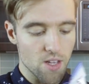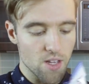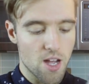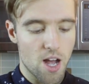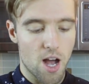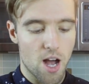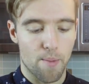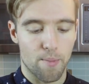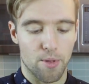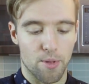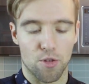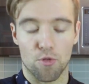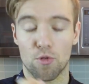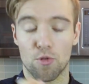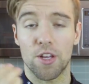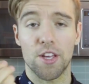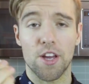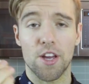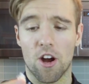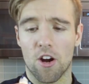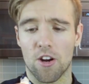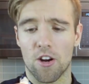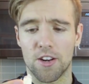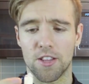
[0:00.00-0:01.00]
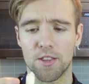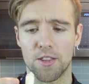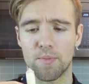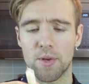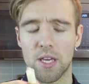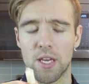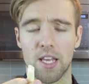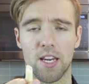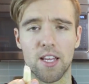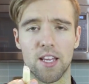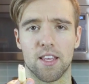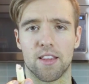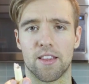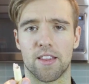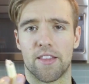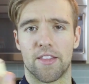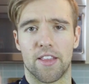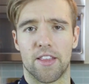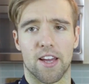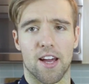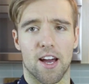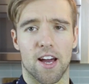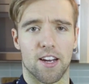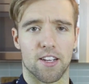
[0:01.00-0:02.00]
Um, and they're really hard in the beginning, and then
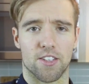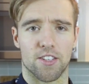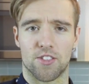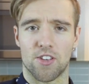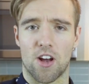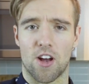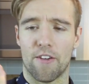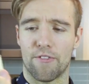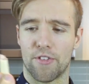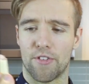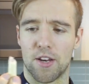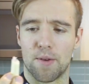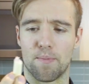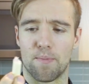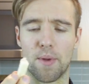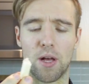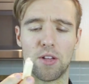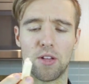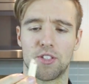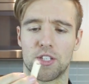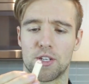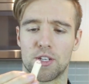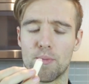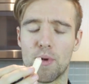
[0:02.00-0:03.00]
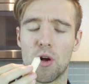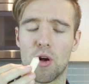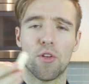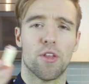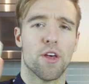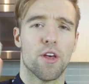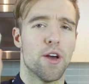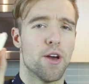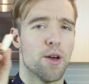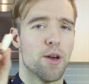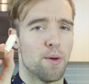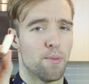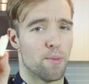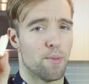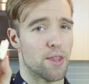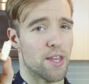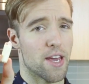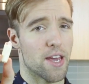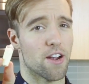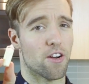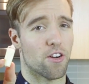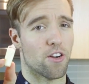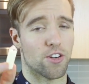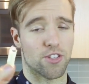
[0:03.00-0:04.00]
they kind of soften, melt in your mouth, but
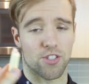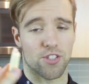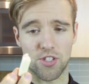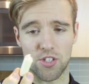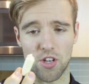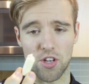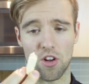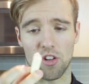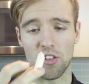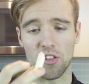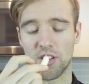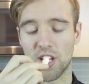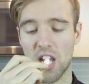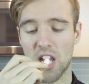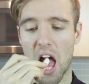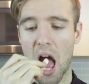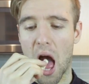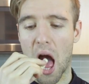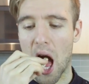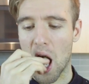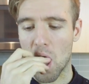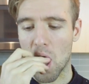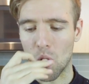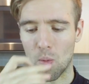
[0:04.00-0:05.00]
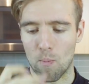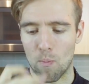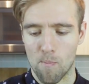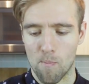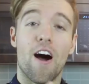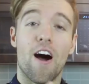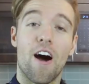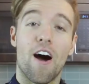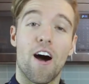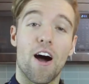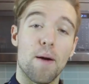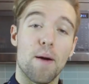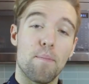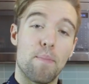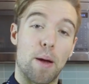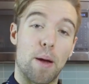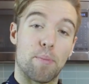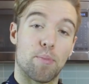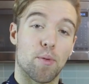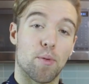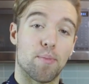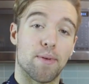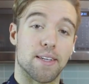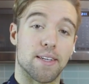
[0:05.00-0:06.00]
they are solid. Mm hot
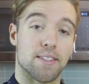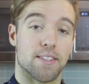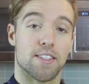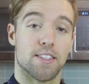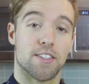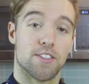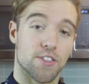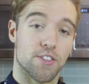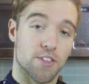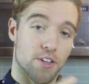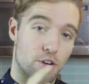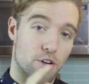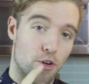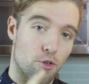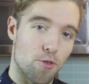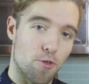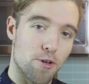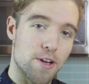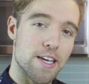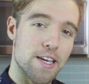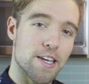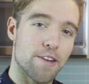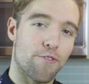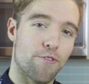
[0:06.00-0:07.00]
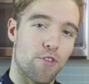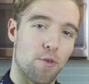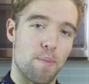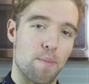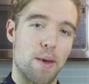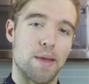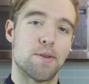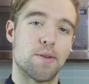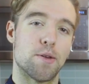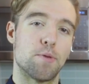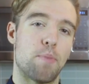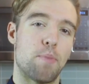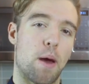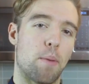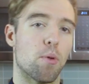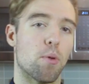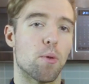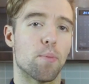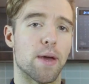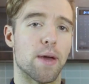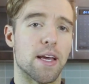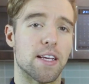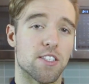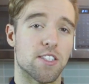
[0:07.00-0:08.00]
pepper paste. This is a Korean fermented pepper
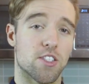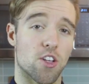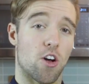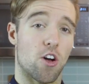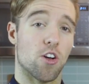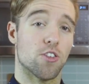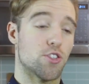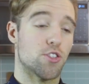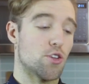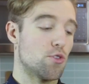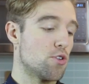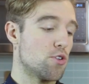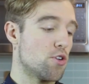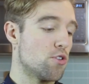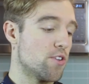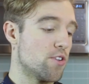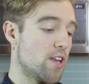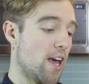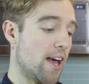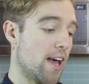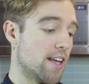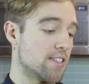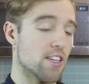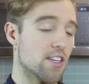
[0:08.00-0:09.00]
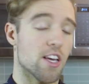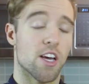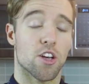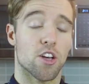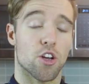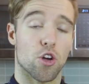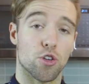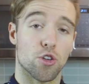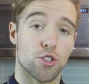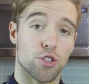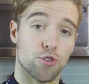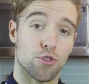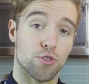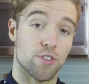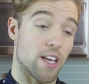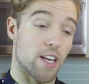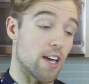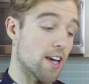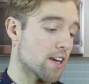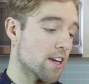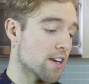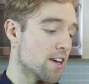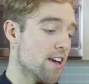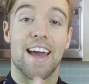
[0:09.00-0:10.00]
paste, also known as
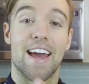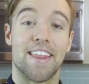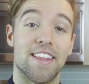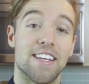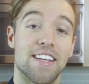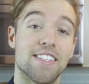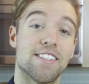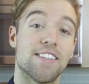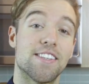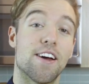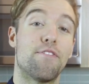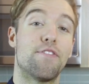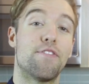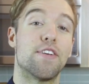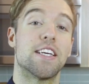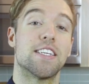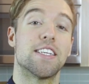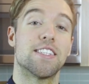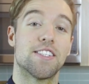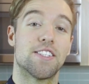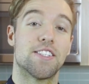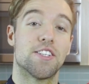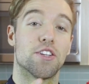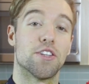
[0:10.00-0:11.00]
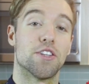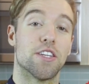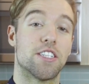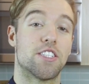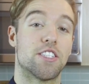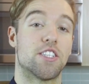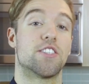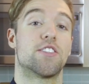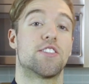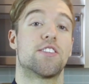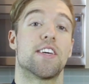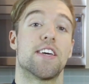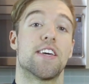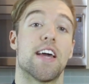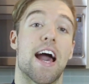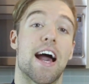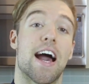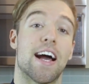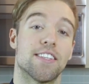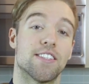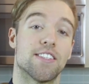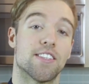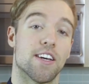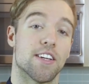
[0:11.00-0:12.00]
gochujang. And this stuff is delicious. It
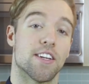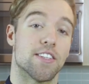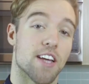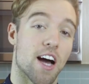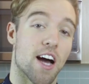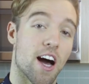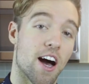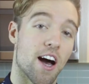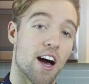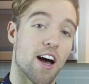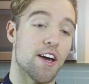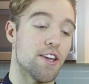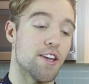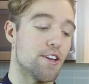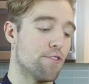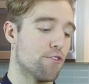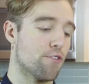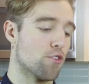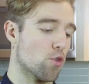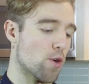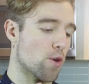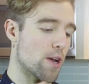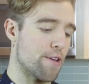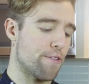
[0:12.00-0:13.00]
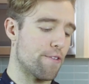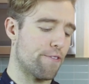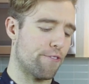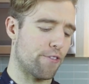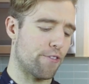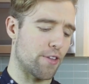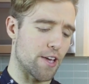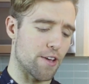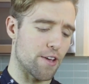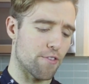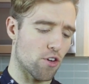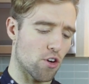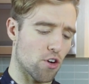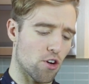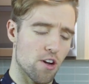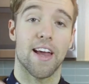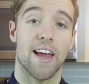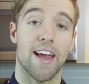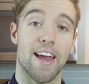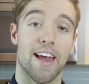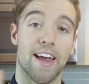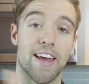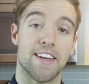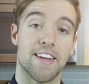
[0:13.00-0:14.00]
adds a ton of great flavor
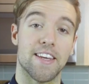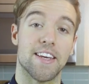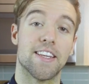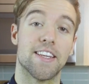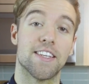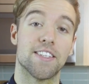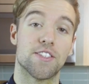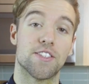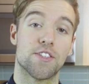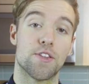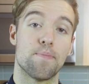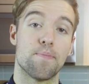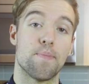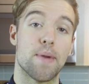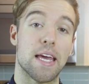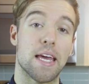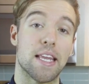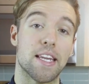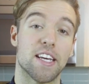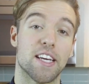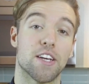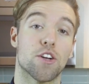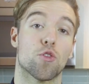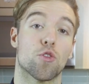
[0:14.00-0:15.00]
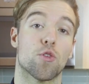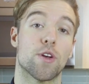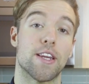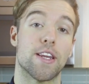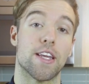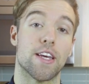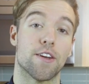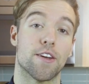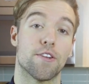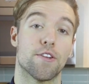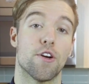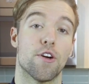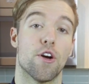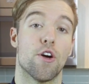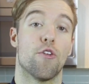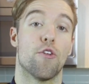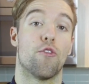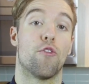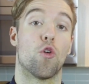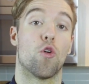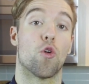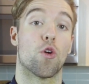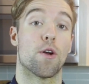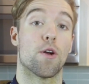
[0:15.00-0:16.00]
and it is the main ingredient
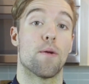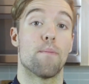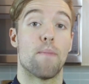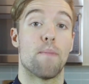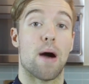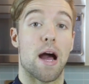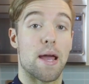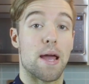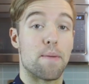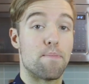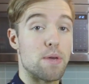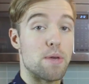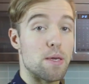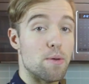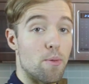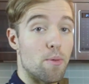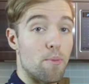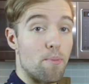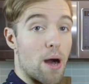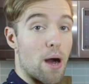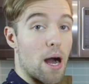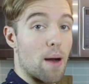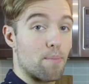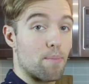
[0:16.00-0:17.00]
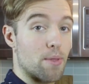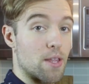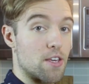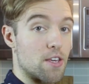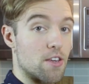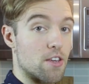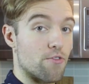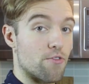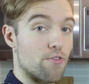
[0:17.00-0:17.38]
for my bibimbap that you